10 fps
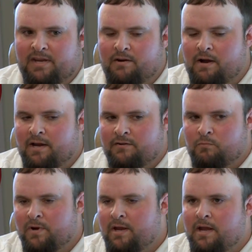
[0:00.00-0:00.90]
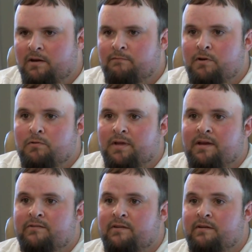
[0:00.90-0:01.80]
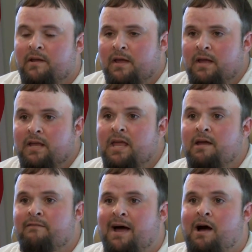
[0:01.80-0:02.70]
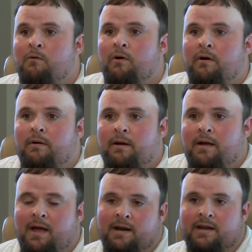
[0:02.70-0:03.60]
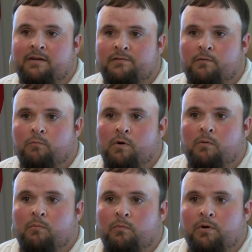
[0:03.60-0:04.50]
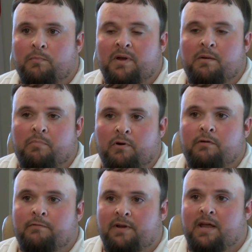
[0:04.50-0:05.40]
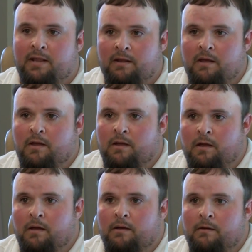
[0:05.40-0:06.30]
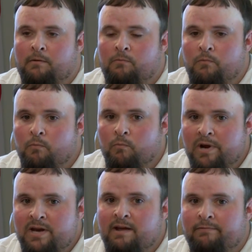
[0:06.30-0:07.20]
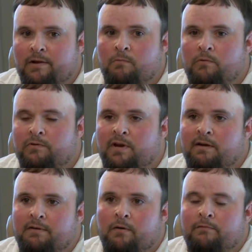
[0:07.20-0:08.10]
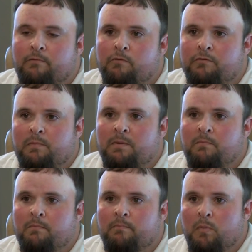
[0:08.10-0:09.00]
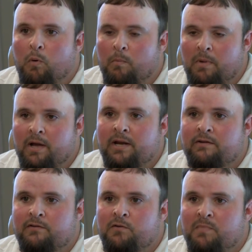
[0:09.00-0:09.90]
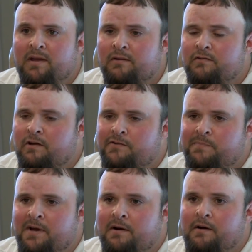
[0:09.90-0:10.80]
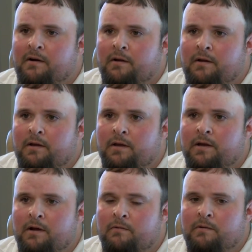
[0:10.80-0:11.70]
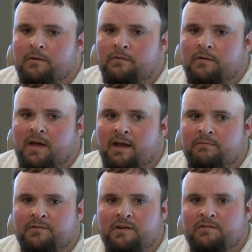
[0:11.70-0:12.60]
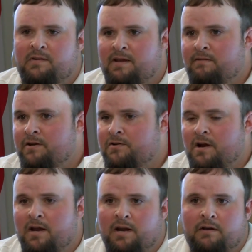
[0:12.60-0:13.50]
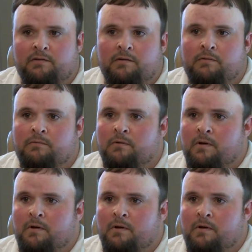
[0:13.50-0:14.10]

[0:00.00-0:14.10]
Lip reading: we get to view things and give our ideas of what could be improved. And we definitely want to give law enforcement more money to make themselves better, you know, to have sensitivity training, to